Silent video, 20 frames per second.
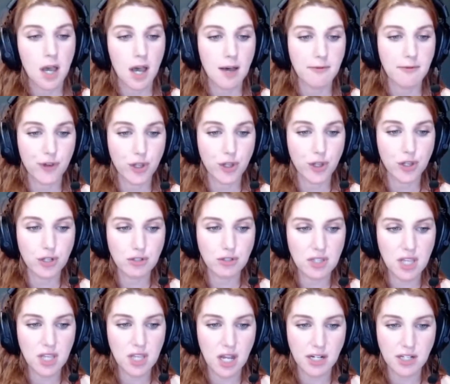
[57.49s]
Um, for
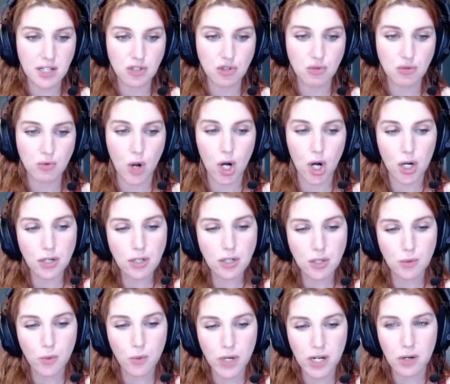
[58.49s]
those in the audience who aren't
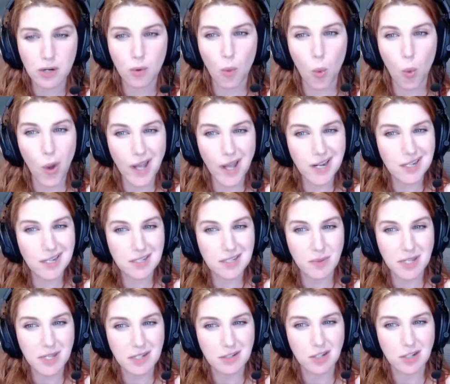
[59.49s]
aware what
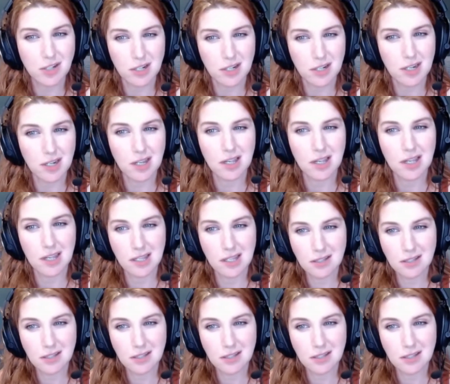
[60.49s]
expanded targeting